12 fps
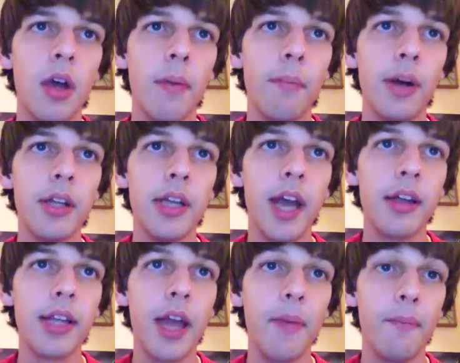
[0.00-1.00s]
But now
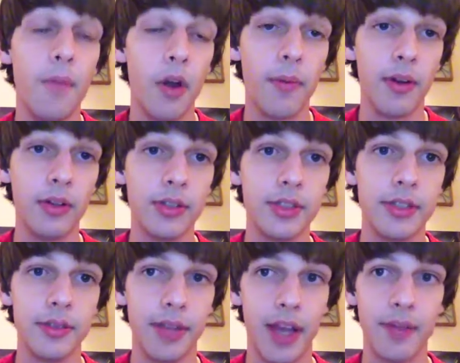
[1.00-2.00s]
that
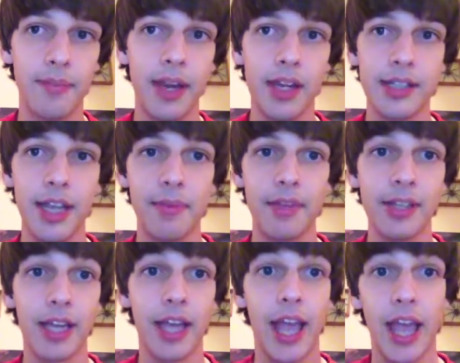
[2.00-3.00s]
Mermails have made a statement
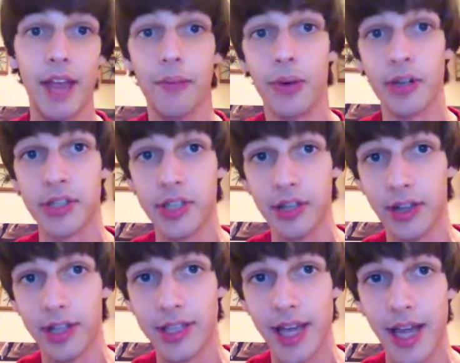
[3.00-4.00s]
like, hey, we're still
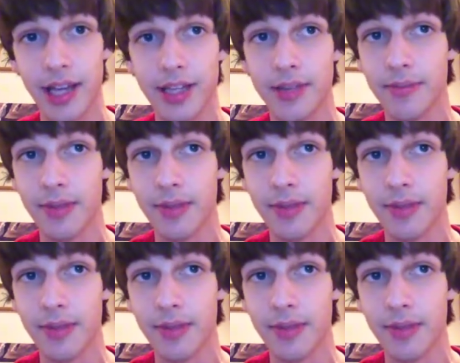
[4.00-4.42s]
a deck,